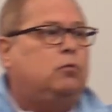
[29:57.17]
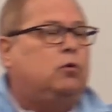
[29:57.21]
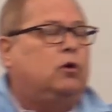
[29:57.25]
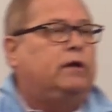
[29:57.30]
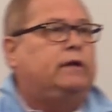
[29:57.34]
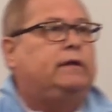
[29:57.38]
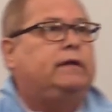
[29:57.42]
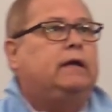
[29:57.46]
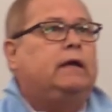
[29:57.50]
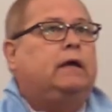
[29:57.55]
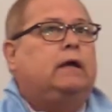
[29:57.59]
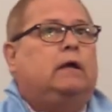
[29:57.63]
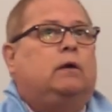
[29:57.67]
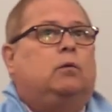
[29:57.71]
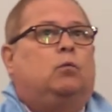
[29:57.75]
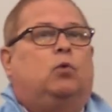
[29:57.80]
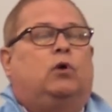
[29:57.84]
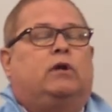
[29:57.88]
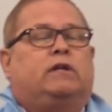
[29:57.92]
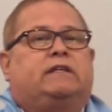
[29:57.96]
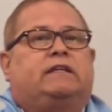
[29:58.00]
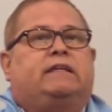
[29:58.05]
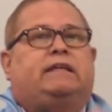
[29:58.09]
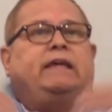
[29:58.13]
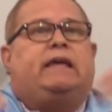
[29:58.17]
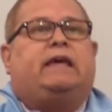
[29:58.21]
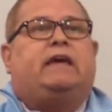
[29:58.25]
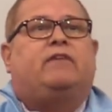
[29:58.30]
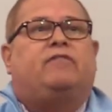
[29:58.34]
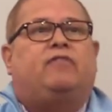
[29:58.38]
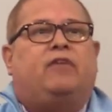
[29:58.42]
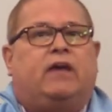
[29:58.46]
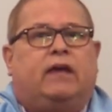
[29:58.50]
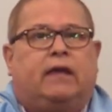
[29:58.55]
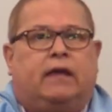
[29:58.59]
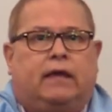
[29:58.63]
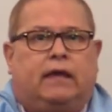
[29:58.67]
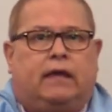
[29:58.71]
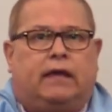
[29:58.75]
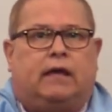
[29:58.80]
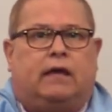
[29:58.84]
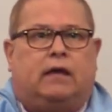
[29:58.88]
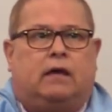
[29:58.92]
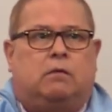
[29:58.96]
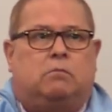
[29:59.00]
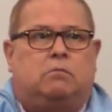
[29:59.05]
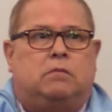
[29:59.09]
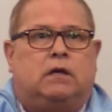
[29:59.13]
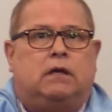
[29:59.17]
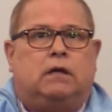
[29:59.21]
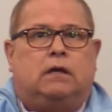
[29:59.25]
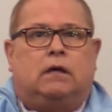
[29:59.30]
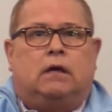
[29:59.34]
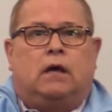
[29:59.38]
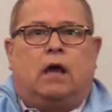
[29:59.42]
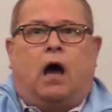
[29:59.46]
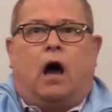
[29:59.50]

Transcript: would, would give Him